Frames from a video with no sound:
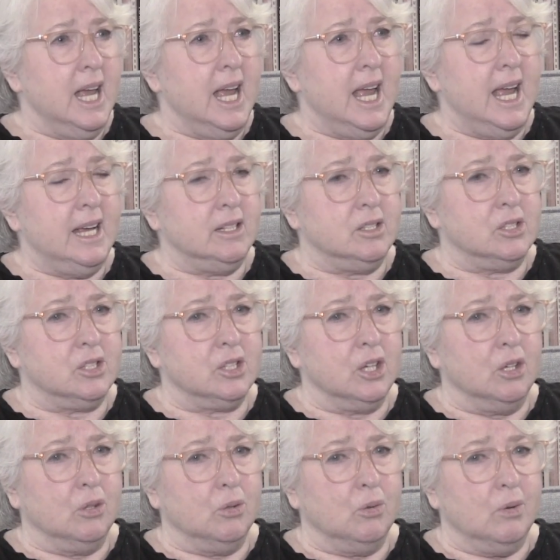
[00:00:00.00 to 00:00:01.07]
And
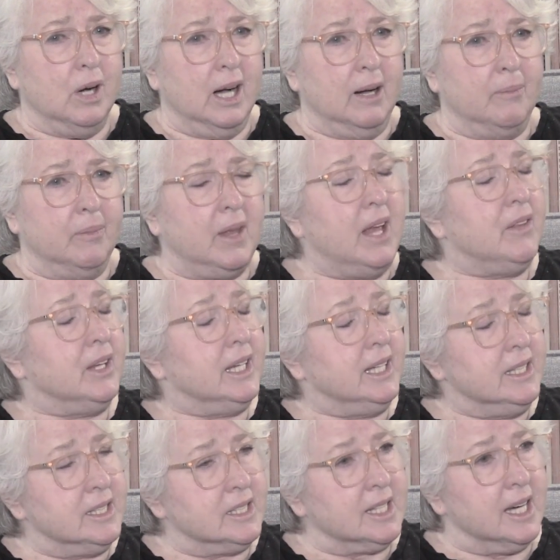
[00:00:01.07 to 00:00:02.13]
so I think he
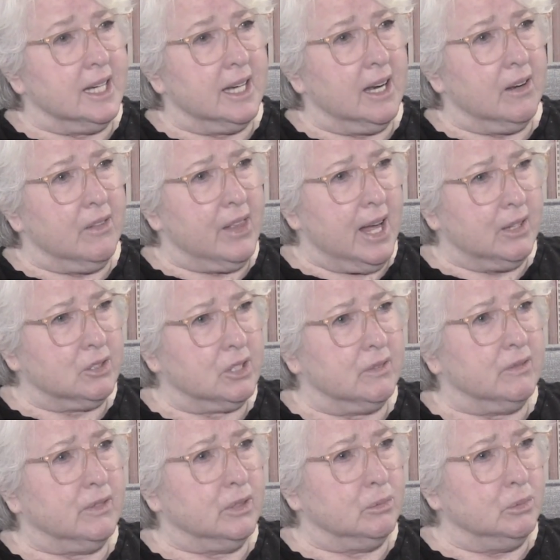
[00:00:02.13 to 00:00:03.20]
decided on
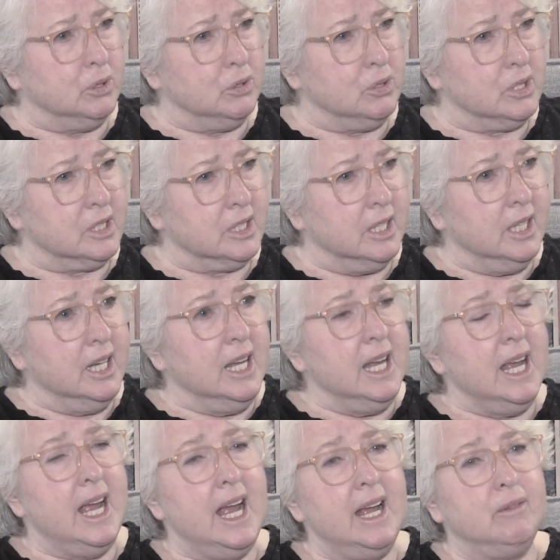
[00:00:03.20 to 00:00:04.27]
1,000 full moons.
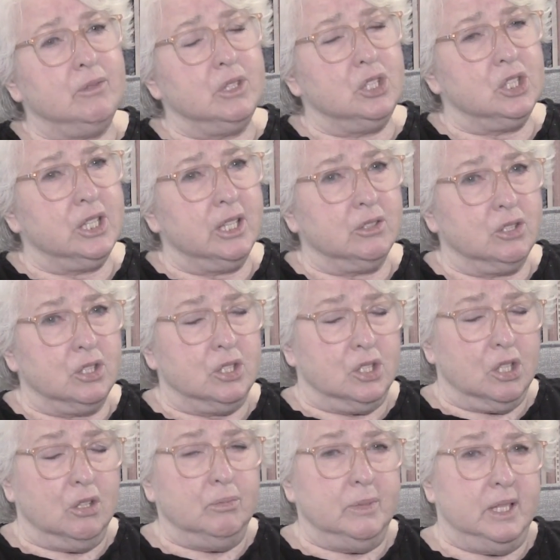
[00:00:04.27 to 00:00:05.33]
And when Sheldon
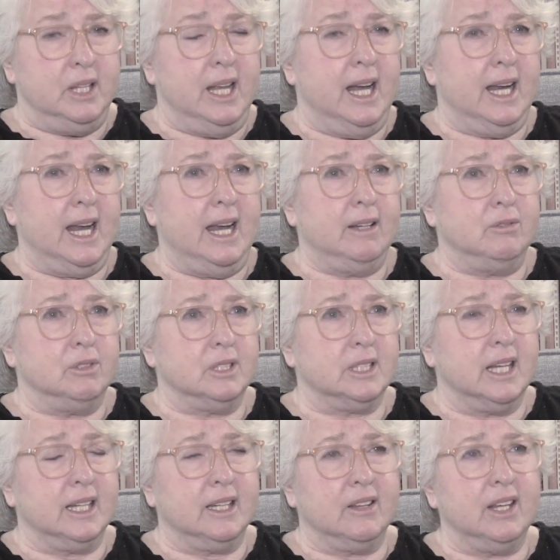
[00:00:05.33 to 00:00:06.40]
told me that, I was
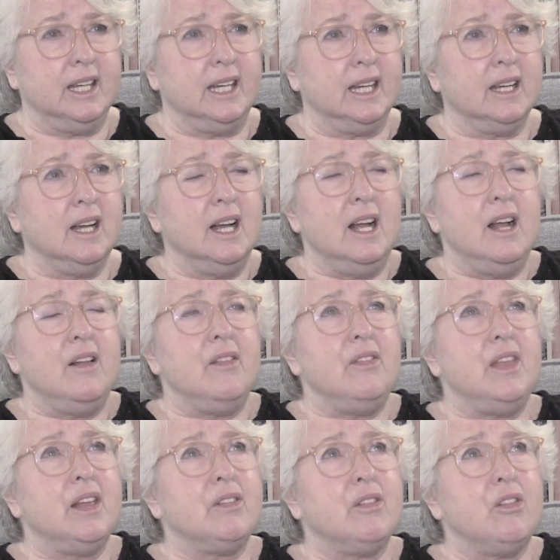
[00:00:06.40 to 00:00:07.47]
like thinking,
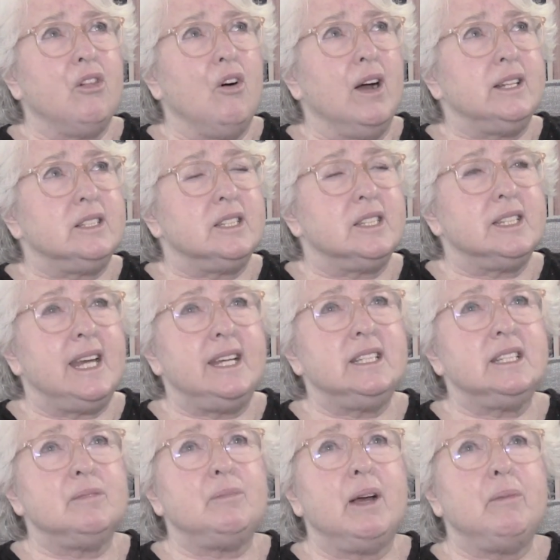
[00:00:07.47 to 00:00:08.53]
that thought stays
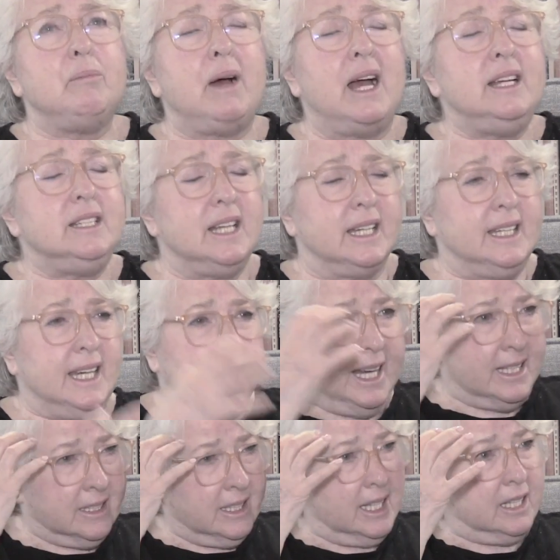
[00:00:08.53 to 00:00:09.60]
in my mind. I
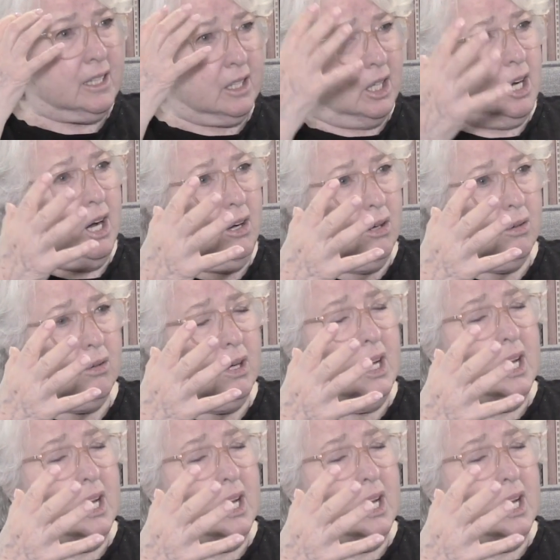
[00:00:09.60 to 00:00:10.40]
can't let it go.